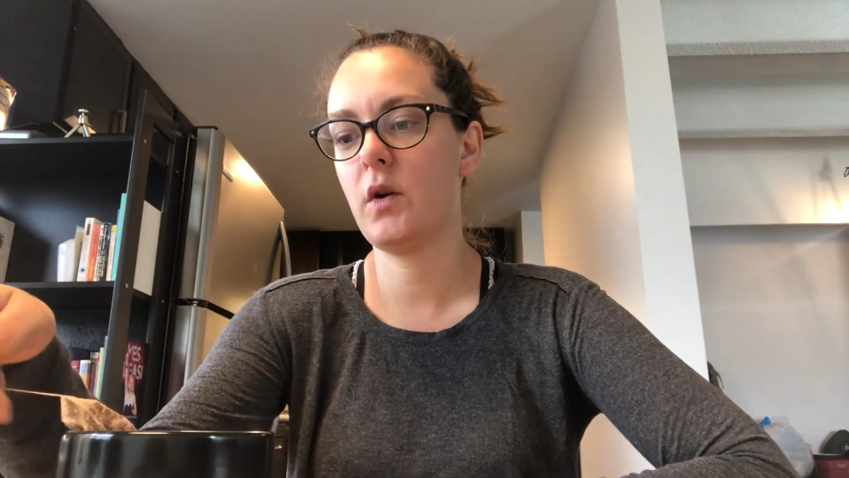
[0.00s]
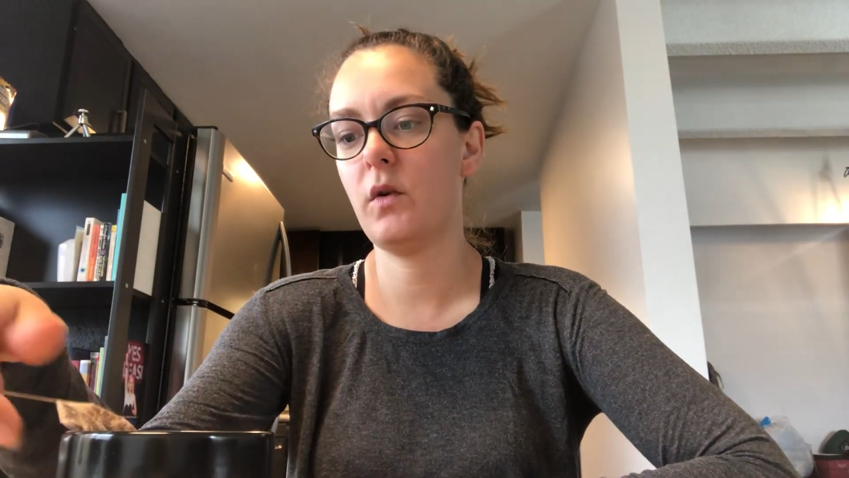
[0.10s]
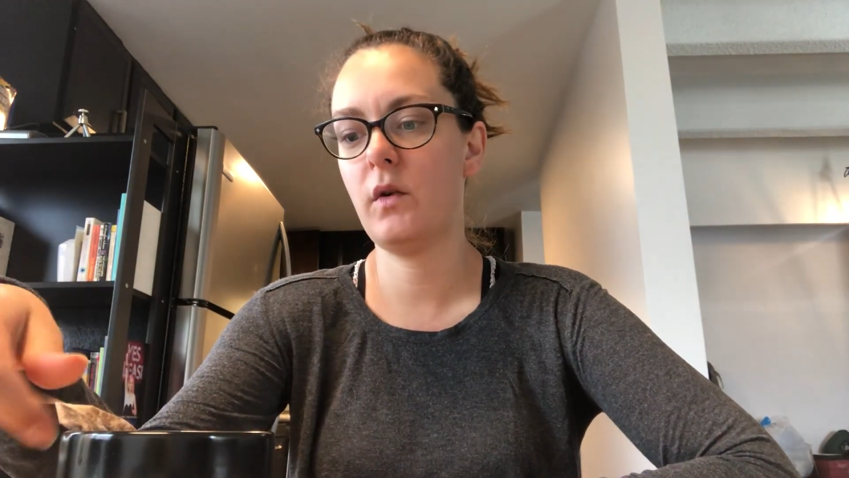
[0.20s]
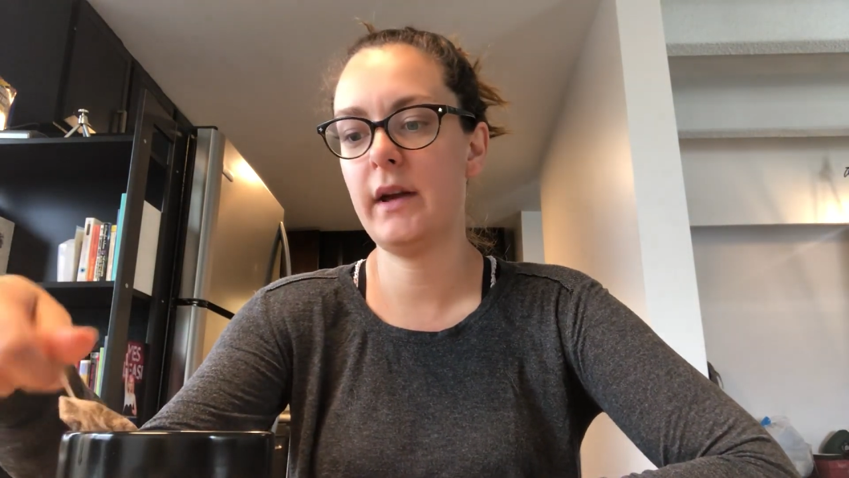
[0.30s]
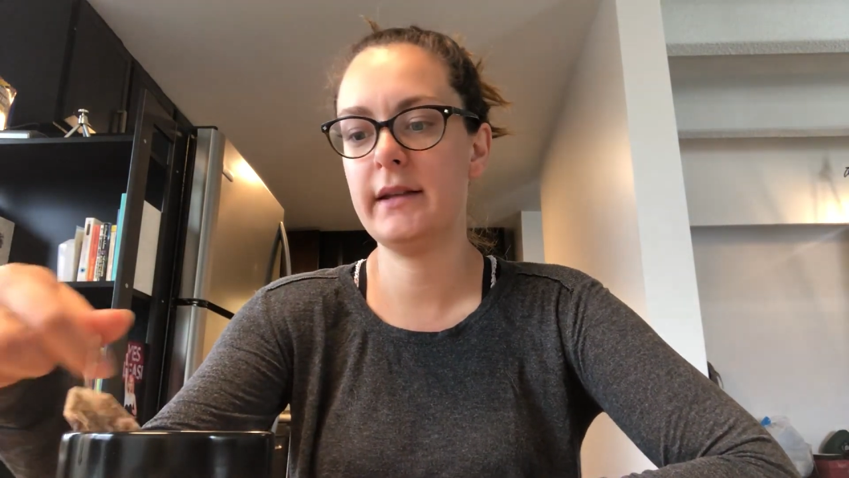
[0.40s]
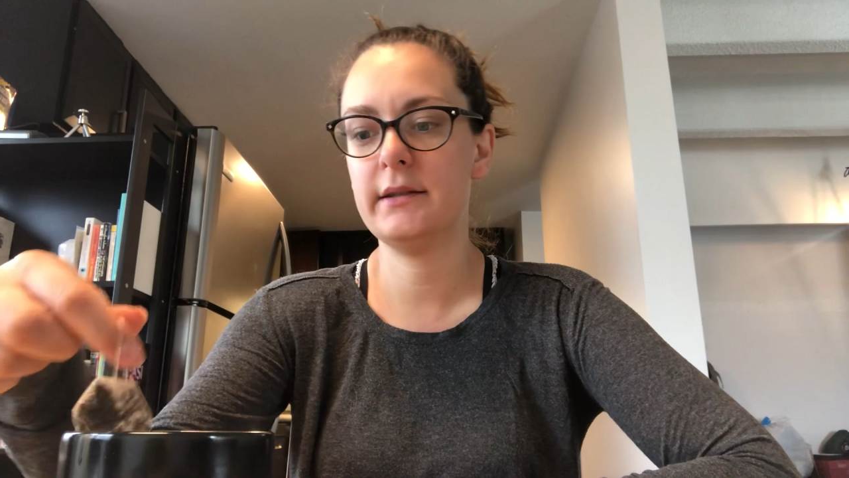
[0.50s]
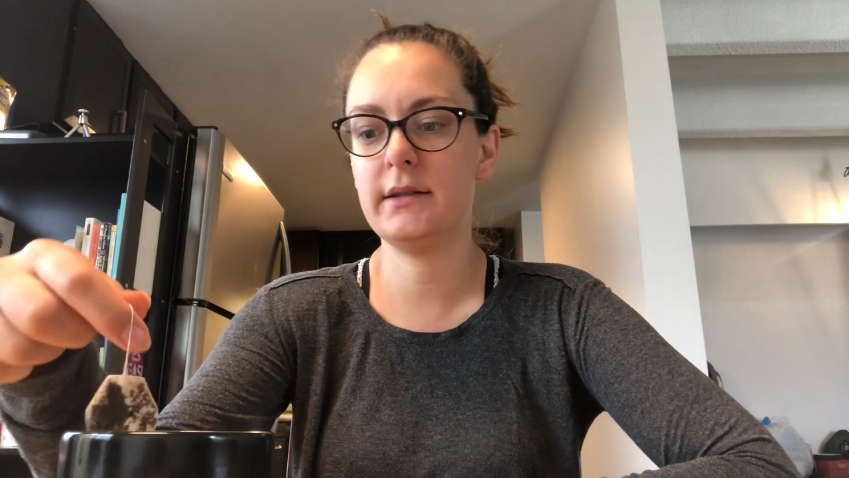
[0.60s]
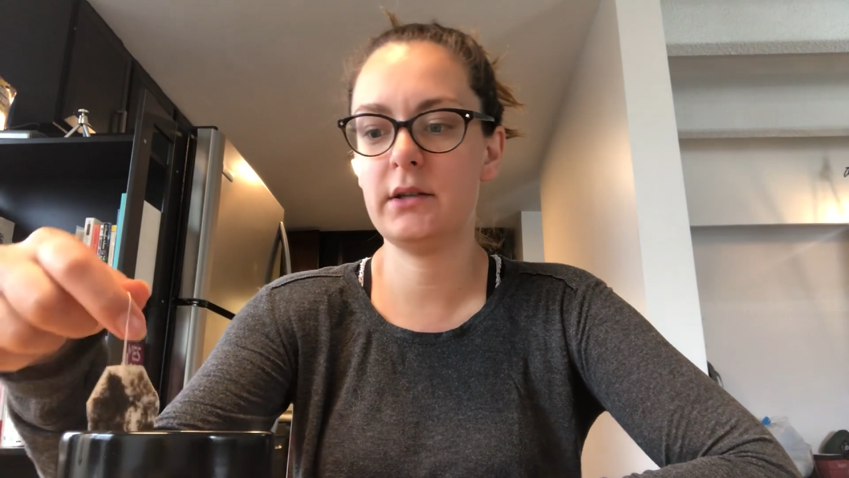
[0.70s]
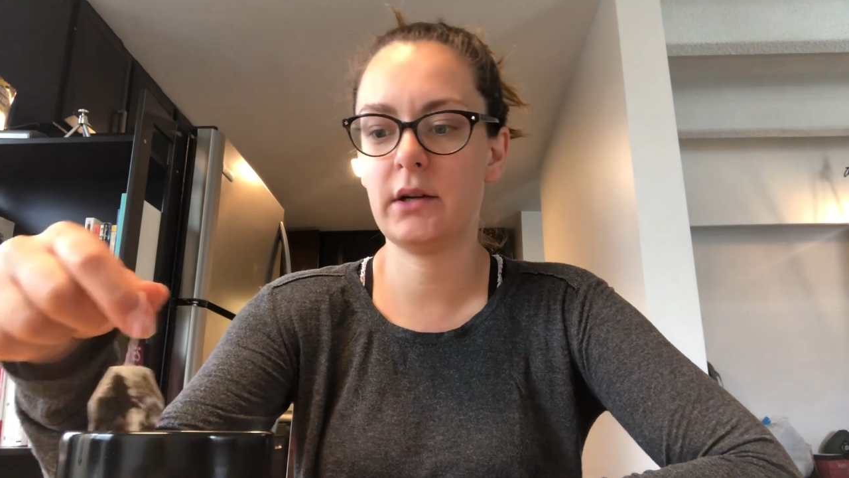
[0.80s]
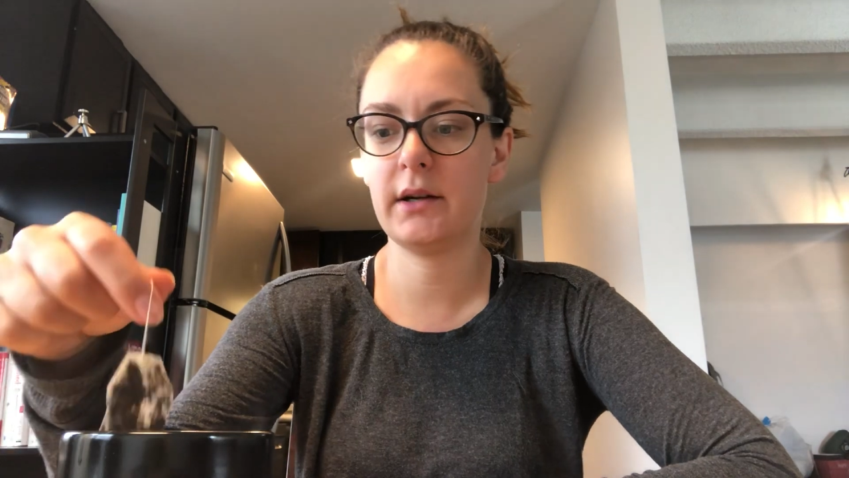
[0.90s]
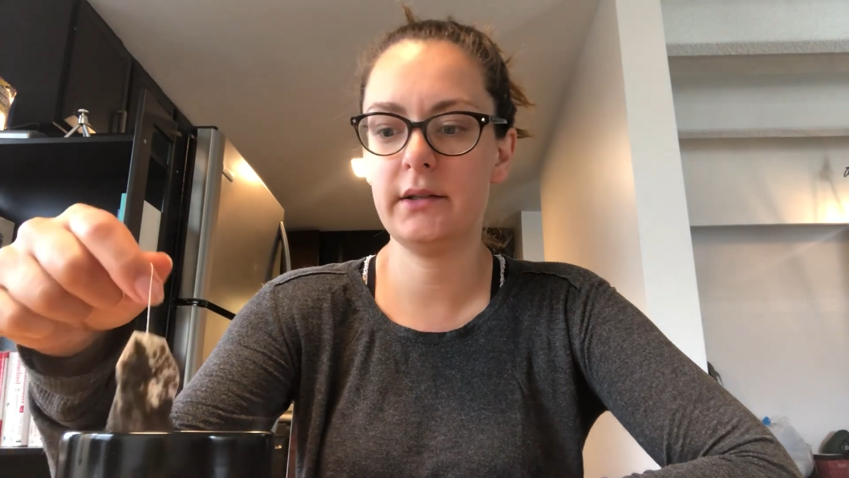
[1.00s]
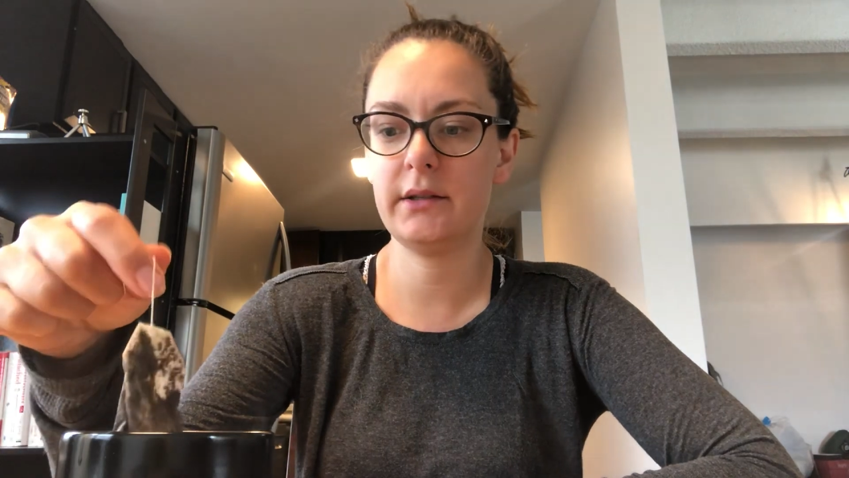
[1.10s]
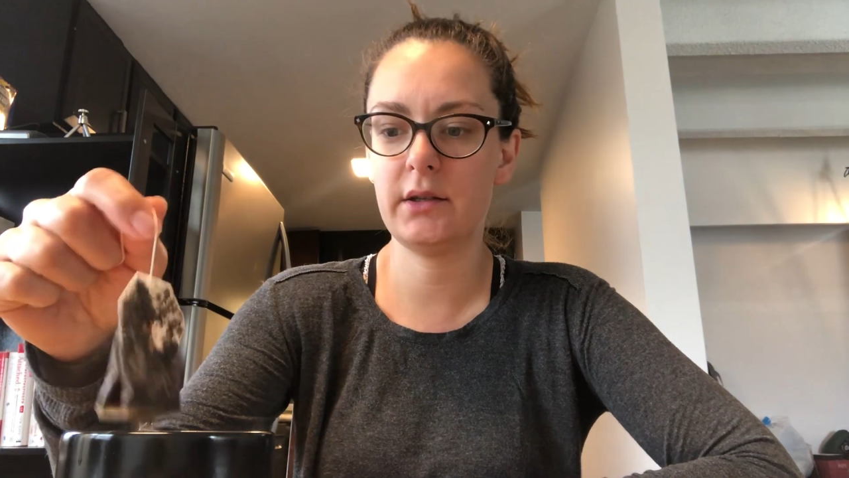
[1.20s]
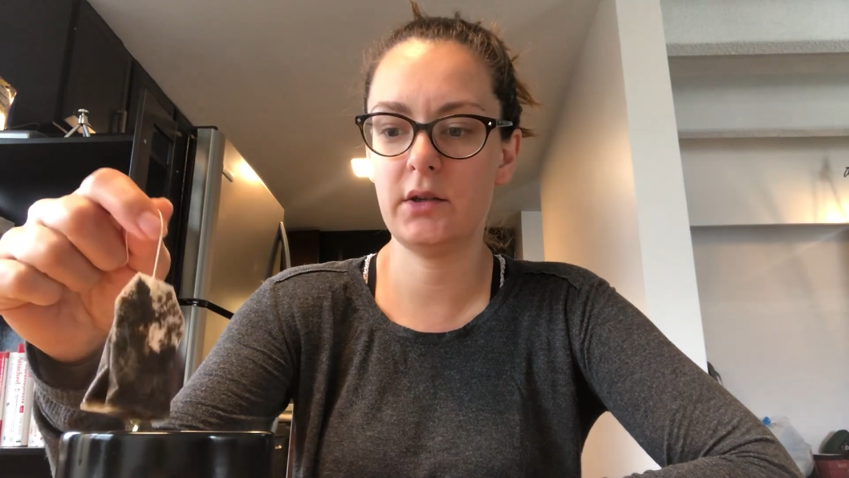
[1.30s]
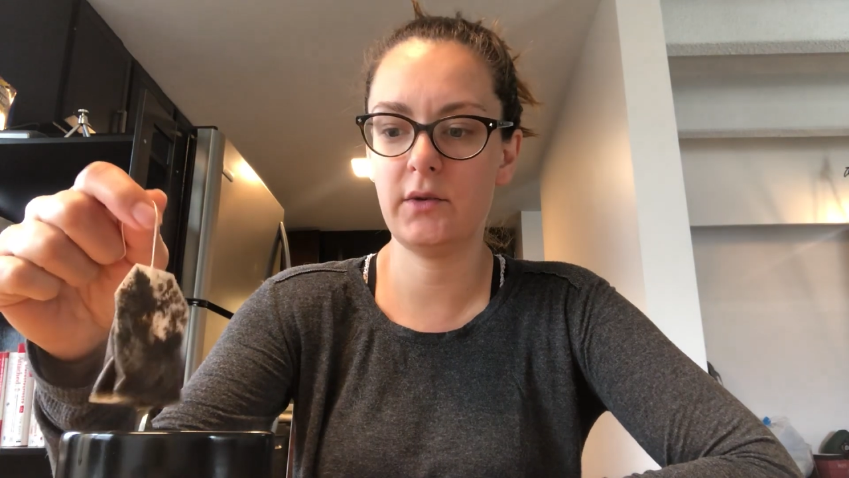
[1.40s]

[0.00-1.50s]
go and start